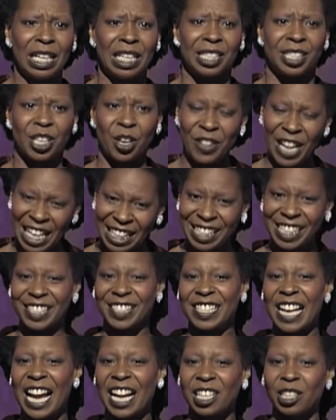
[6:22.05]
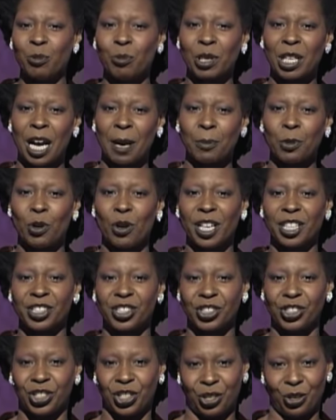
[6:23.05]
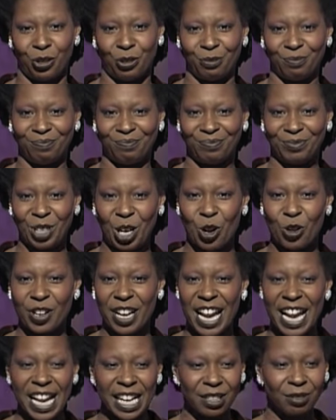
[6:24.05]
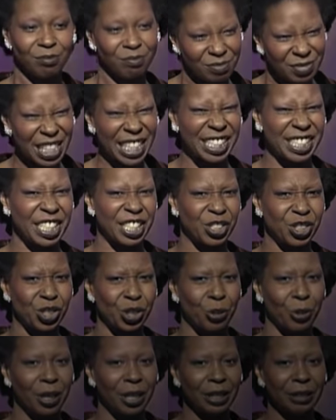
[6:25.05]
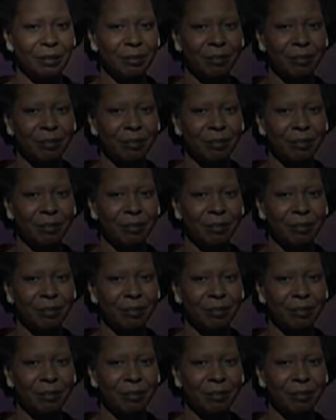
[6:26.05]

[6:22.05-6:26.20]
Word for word: so that's exactly what I'm going to do. Okay? Let's get to it.